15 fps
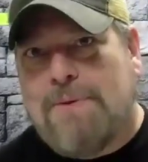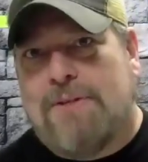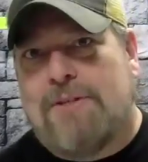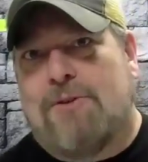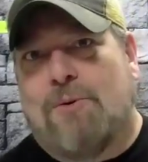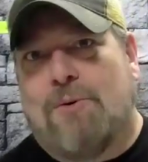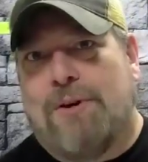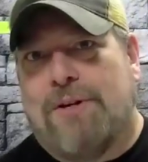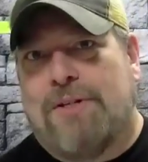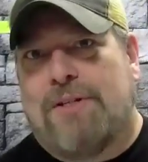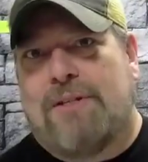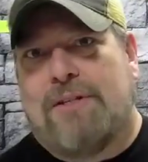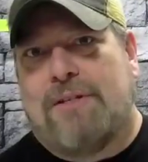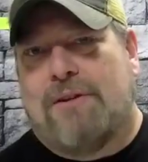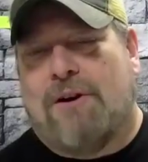
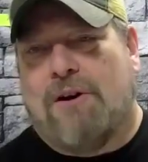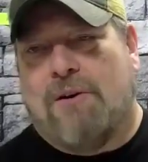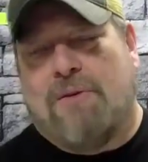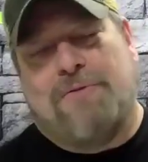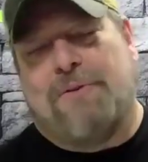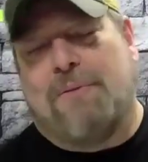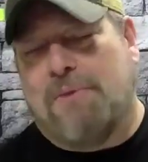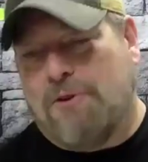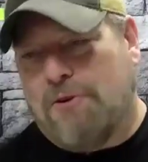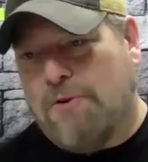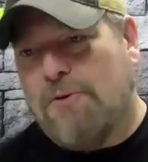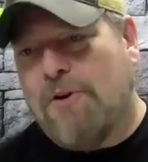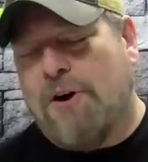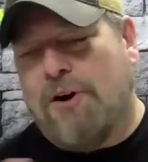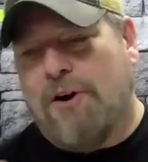Stories are from
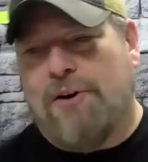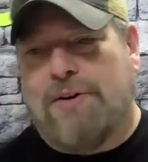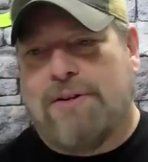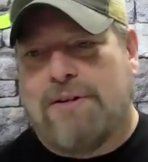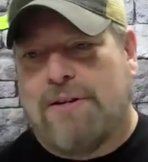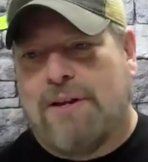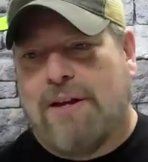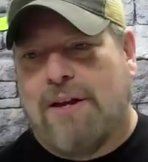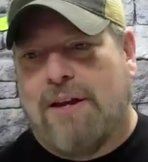your own heart.